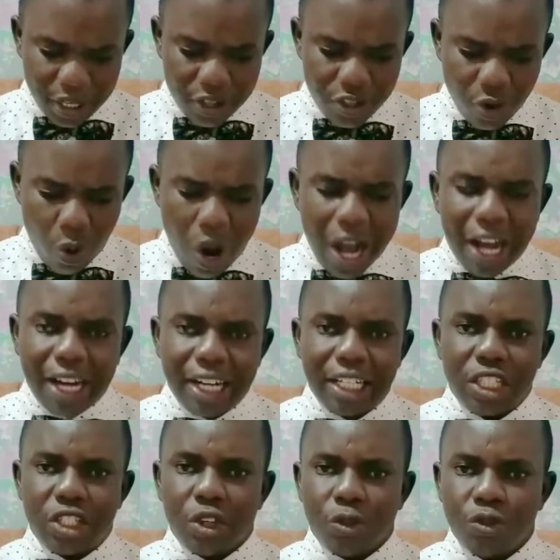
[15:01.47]
the
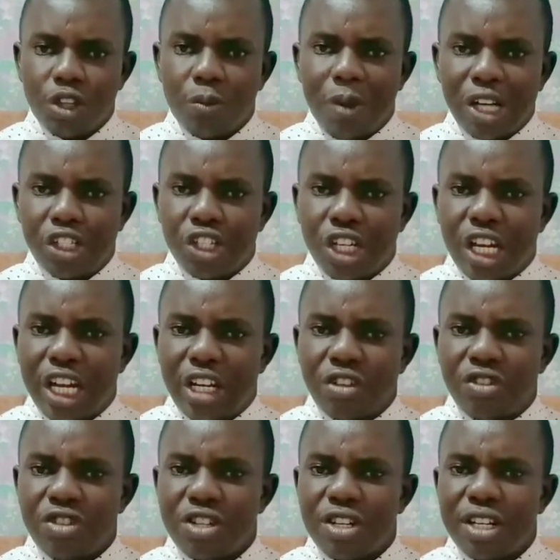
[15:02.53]
words of the
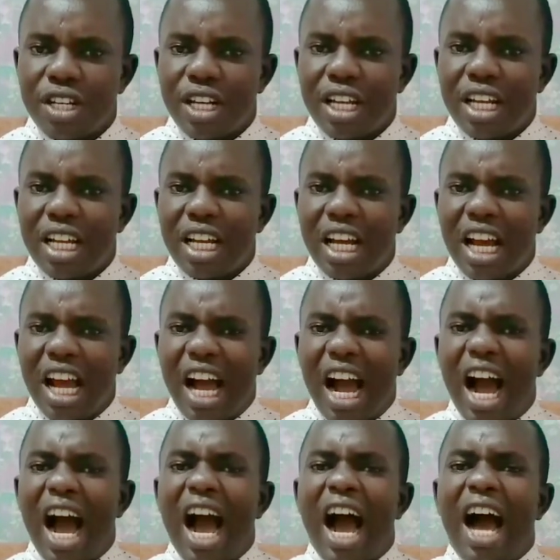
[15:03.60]
Bashkirs.
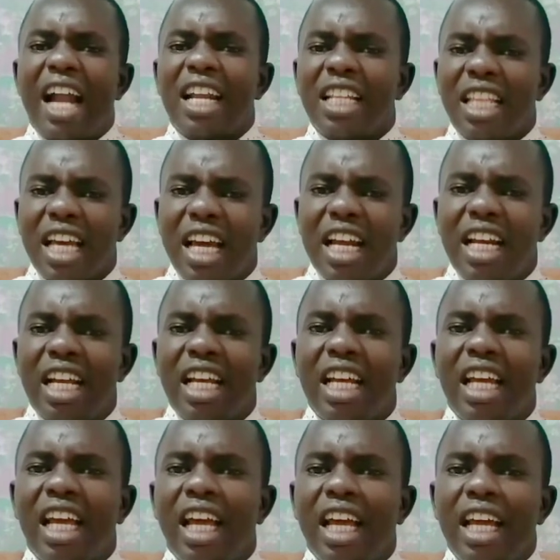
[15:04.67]
And then
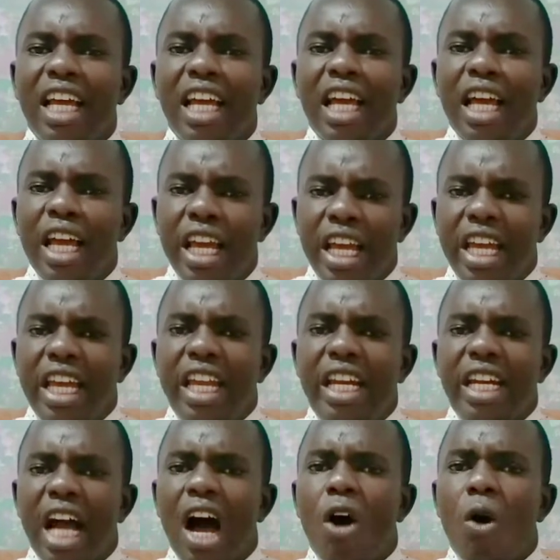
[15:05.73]
he
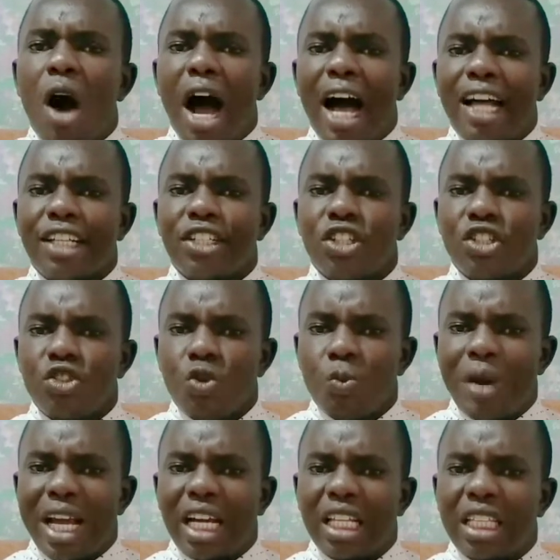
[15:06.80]
now has to
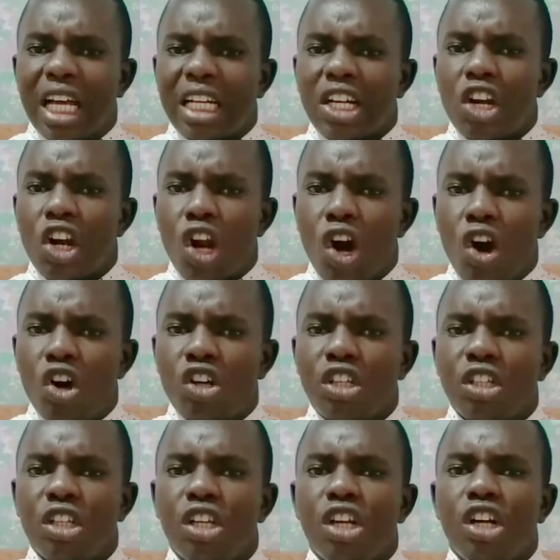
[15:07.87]
make that
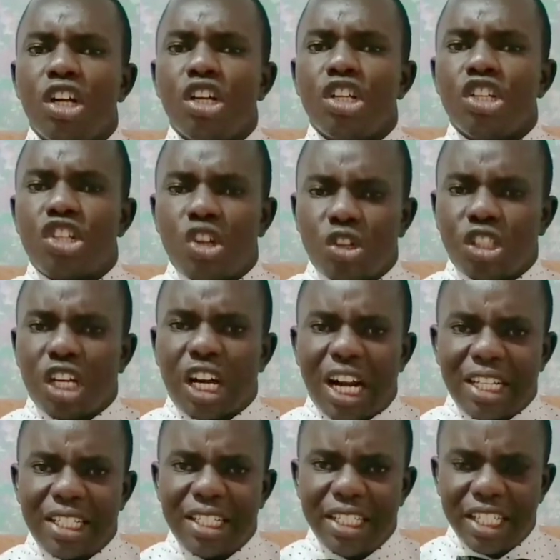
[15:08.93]
long,
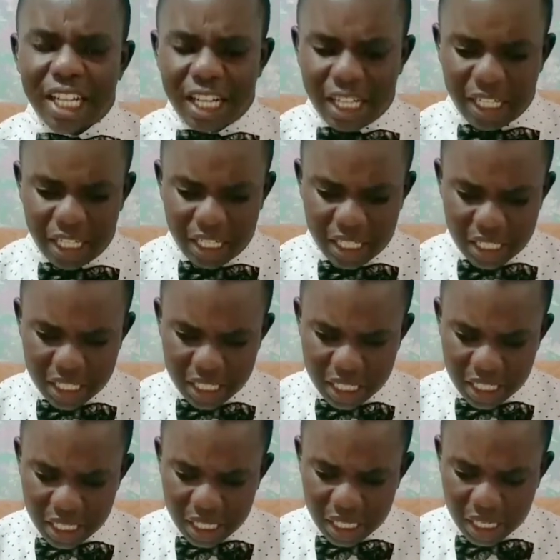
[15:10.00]
torturous journey
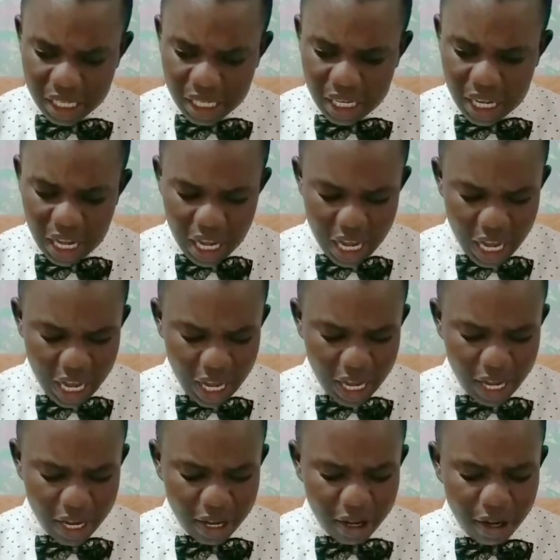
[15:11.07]

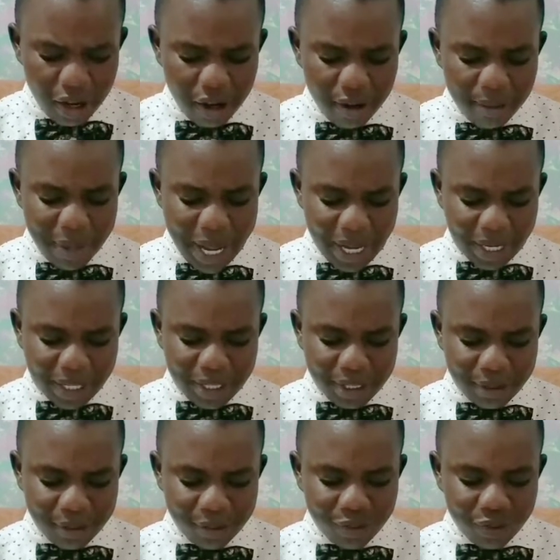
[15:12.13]
back.
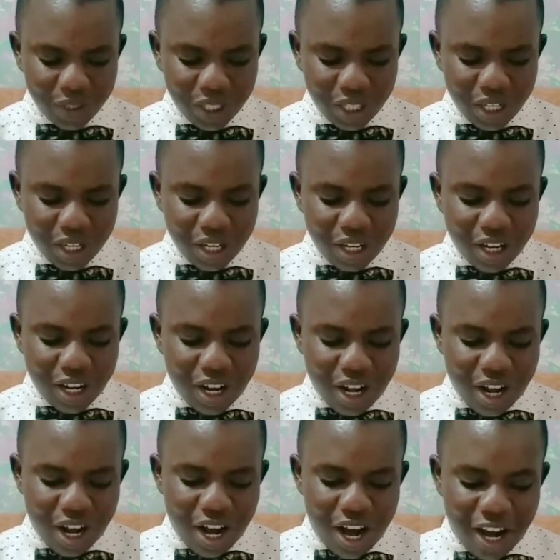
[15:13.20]

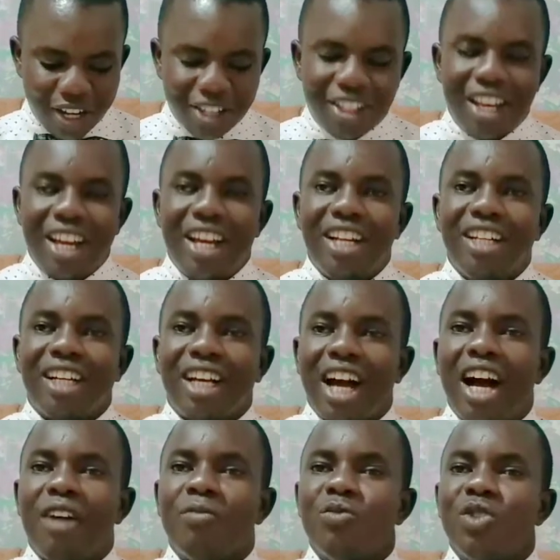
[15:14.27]
And then
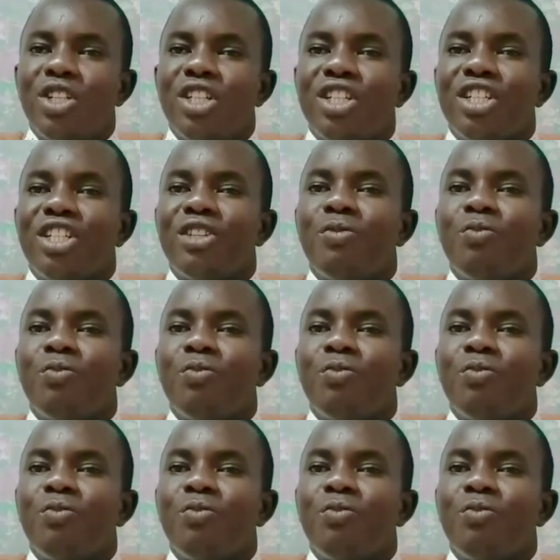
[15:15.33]
comes